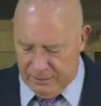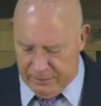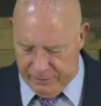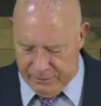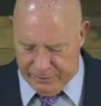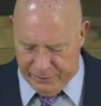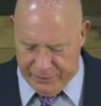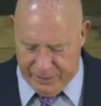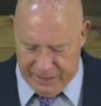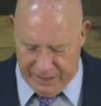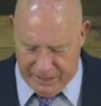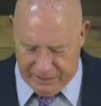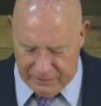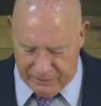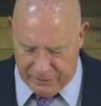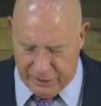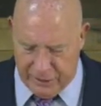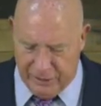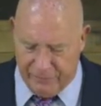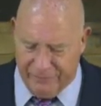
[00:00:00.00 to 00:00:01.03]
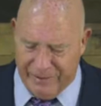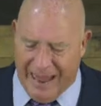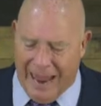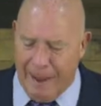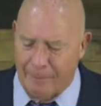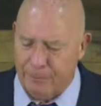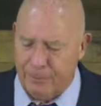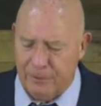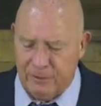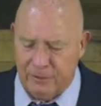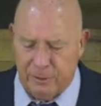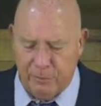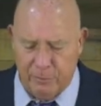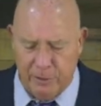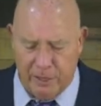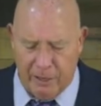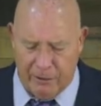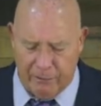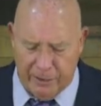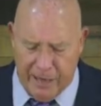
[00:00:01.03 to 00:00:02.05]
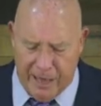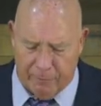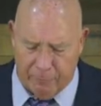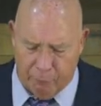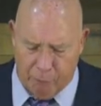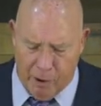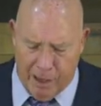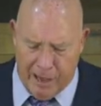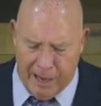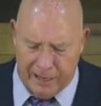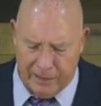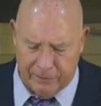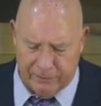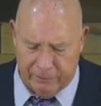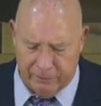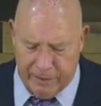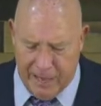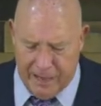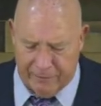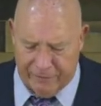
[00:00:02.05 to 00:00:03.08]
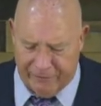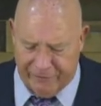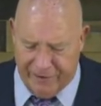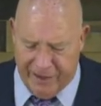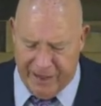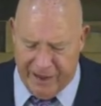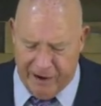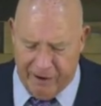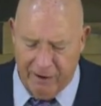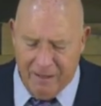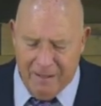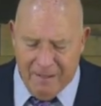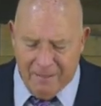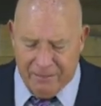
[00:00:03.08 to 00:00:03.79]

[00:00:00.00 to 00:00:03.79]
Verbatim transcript: The things that have happened to me are not right. They're not fair.